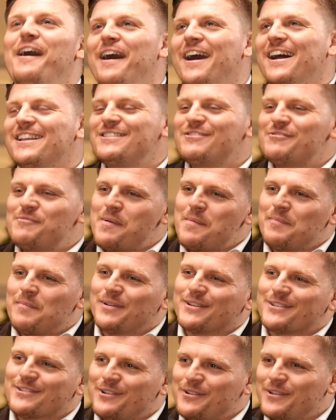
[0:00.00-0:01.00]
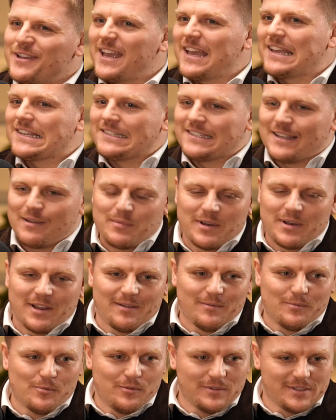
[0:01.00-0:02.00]
I actually remember, so yeah, similar. I
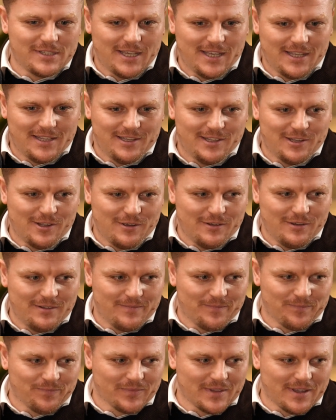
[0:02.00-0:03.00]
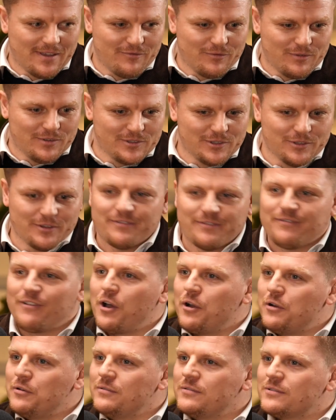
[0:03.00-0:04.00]
walked in, everyone's on the
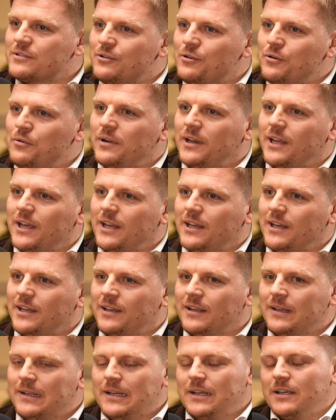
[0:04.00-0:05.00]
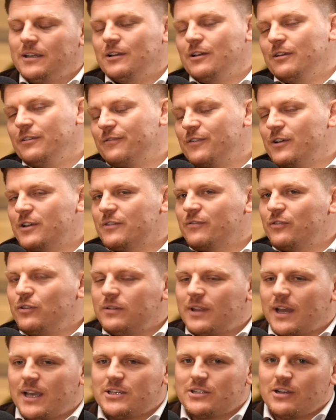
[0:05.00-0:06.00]
phones calling, and the first few
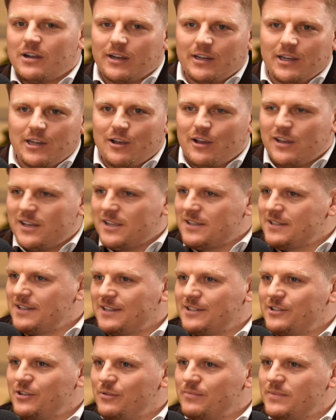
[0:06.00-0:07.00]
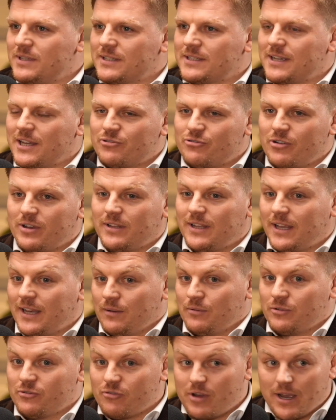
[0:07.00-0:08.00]
days you're kind of learning systems, etc. And then it
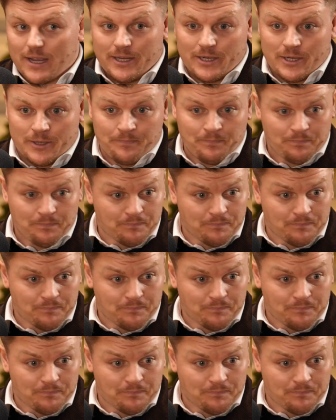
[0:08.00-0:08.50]
was right,